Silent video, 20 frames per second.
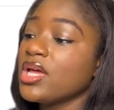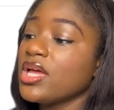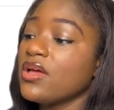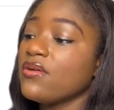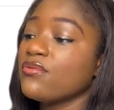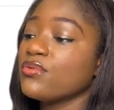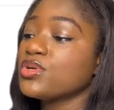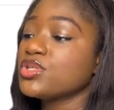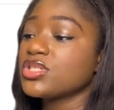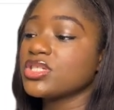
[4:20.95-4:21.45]
If
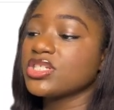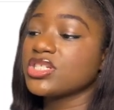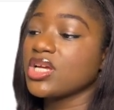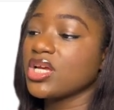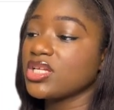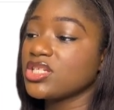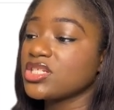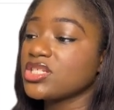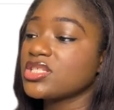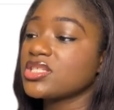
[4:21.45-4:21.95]
you want to
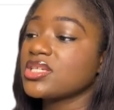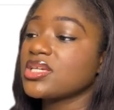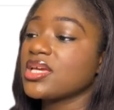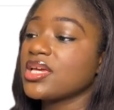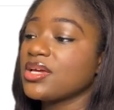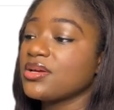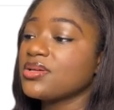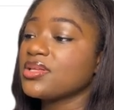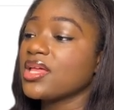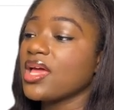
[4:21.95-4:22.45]
change it to
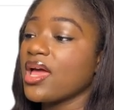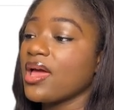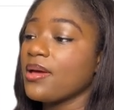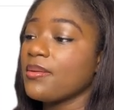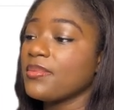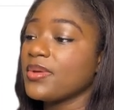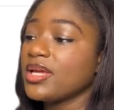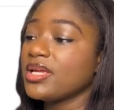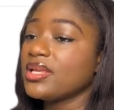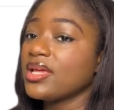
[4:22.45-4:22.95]
eat
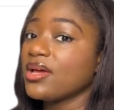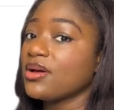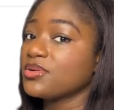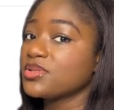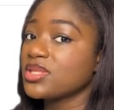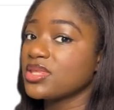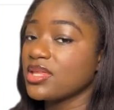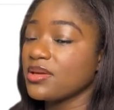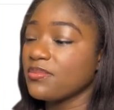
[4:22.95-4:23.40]
healthy